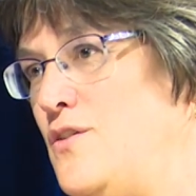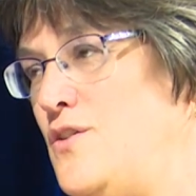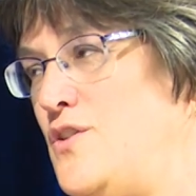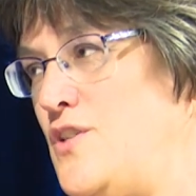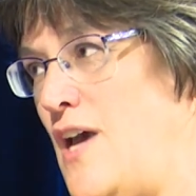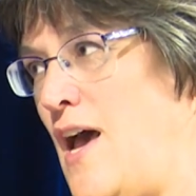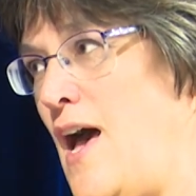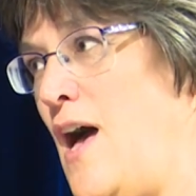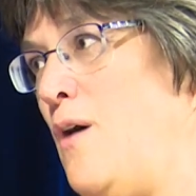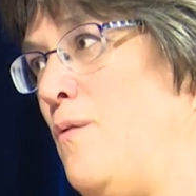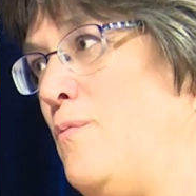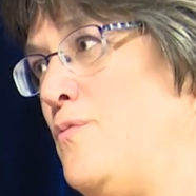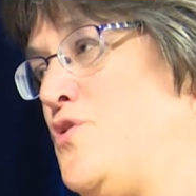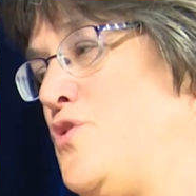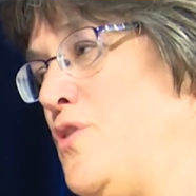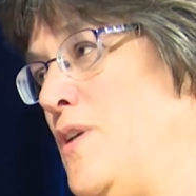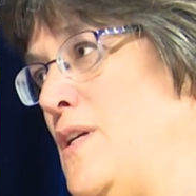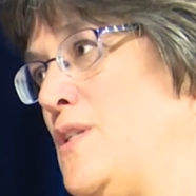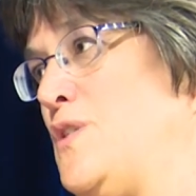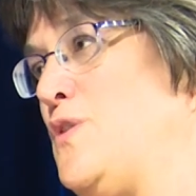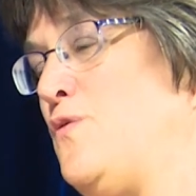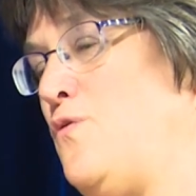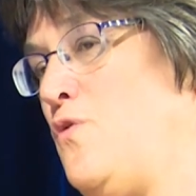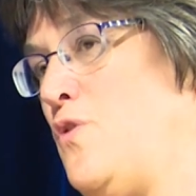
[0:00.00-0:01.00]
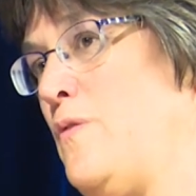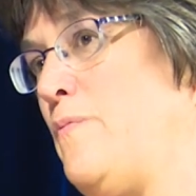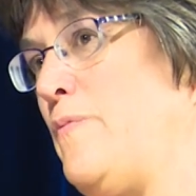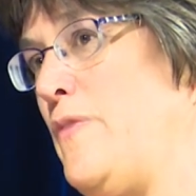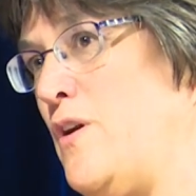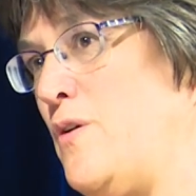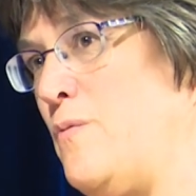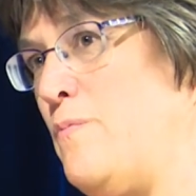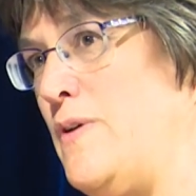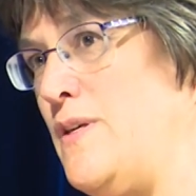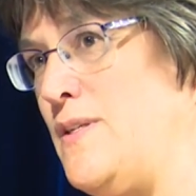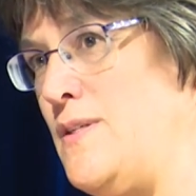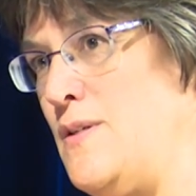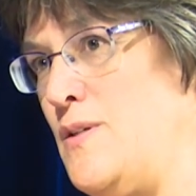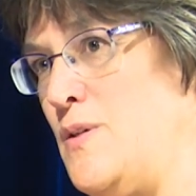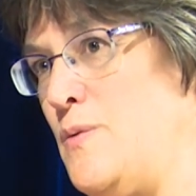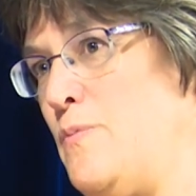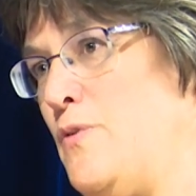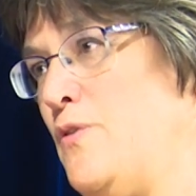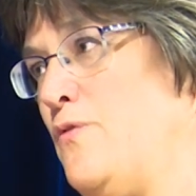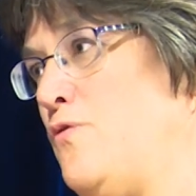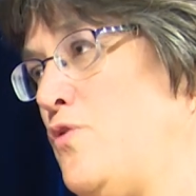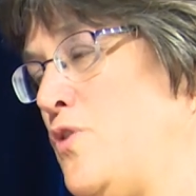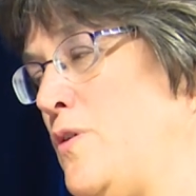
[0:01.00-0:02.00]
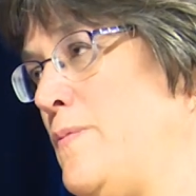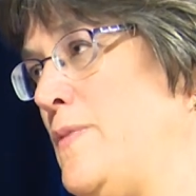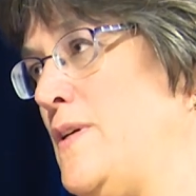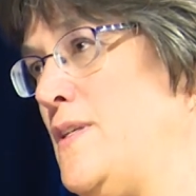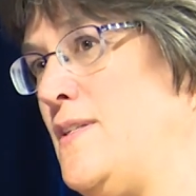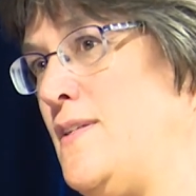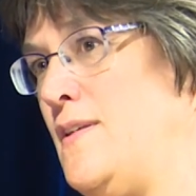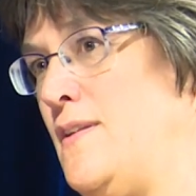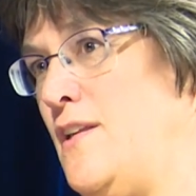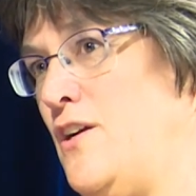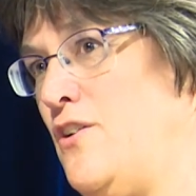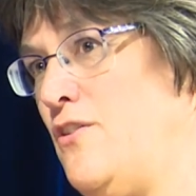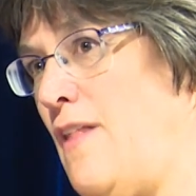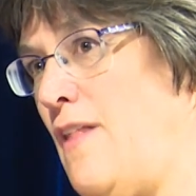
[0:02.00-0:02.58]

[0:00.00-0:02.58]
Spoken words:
to help transform their business performance in their